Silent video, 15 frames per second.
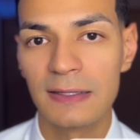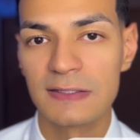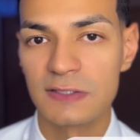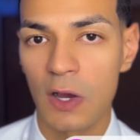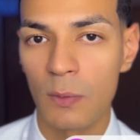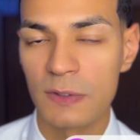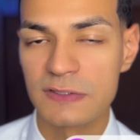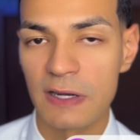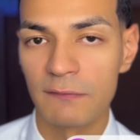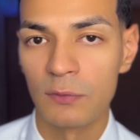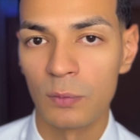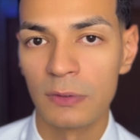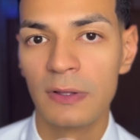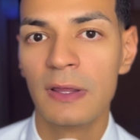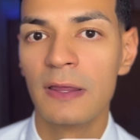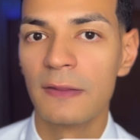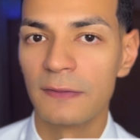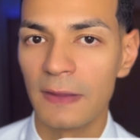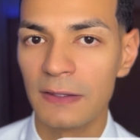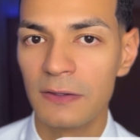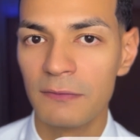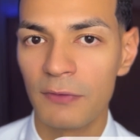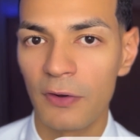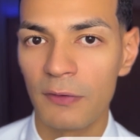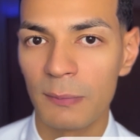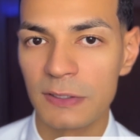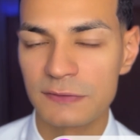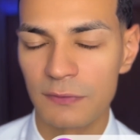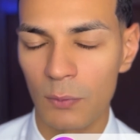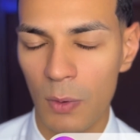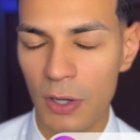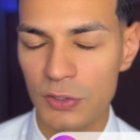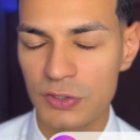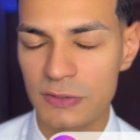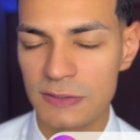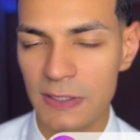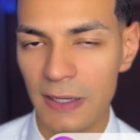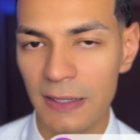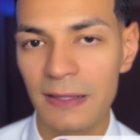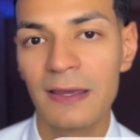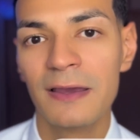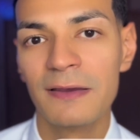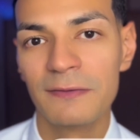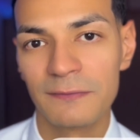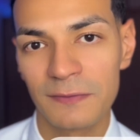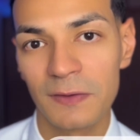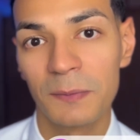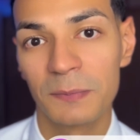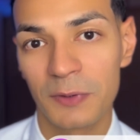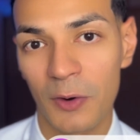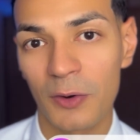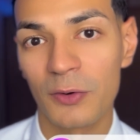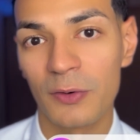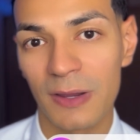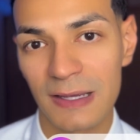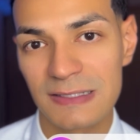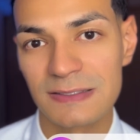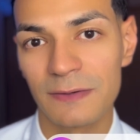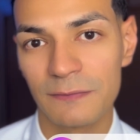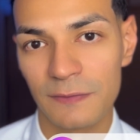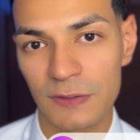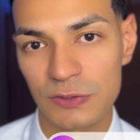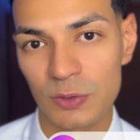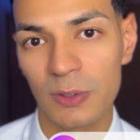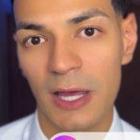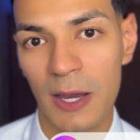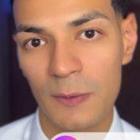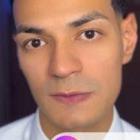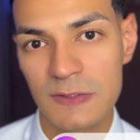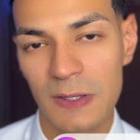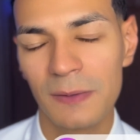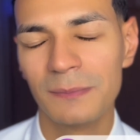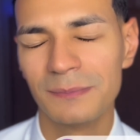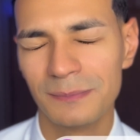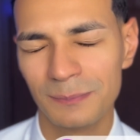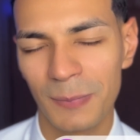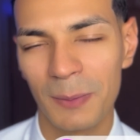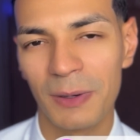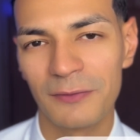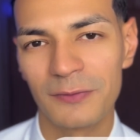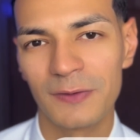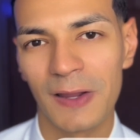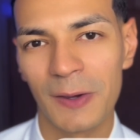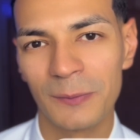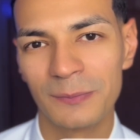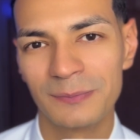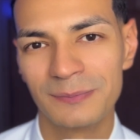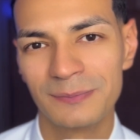as always, everyone, thank you very much for watching today. PhillipCarterXOfficial out. Bye-bye for now.